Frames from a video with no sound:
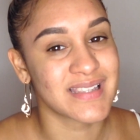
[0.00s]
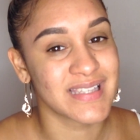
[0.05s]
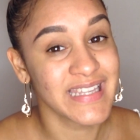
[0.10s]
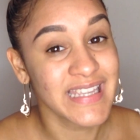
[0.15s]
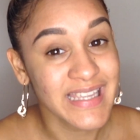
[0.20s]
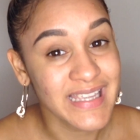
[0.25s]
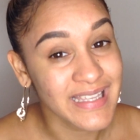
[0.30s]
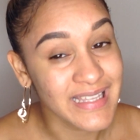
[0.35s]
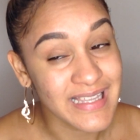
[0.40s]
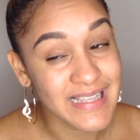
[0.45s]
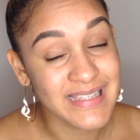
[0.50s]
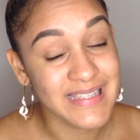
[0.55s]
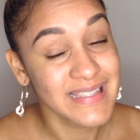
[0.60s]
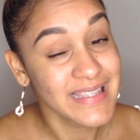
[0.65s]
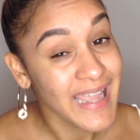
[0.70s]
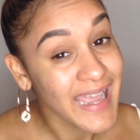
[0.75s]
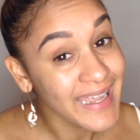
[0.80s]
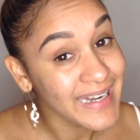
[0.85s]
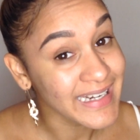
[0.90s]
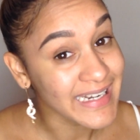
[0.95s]
it's
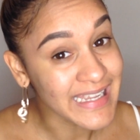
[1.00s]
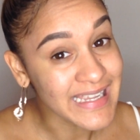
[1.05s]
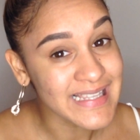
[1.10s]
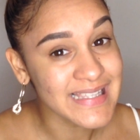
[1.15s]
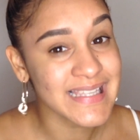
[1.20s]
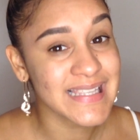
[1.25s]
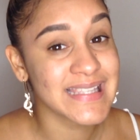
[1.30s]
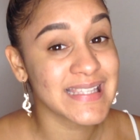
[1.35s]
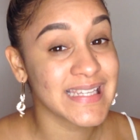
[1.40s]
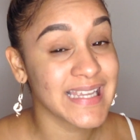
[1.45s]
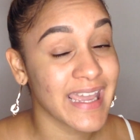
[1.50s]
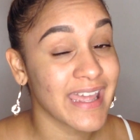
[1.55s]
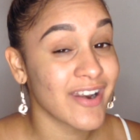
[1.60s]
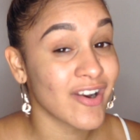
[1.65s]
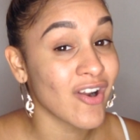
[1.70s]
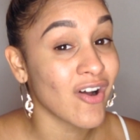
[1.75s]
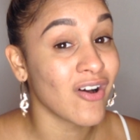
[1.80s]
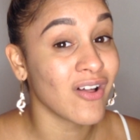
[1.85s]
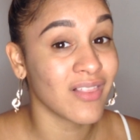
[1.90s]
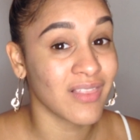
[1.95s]
not easy to get
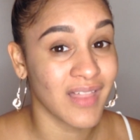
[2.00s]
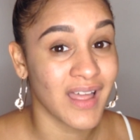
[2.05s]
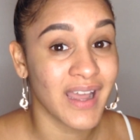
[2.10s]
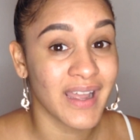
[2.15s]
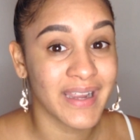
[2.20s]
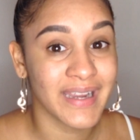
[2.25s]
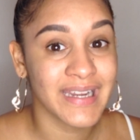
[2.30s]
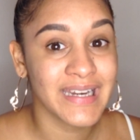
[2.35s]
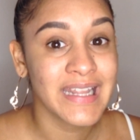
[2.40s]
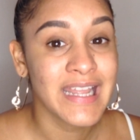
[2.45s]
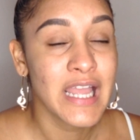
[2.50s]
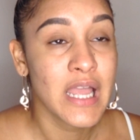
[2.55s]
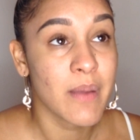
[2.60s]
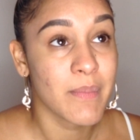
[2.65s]
it online,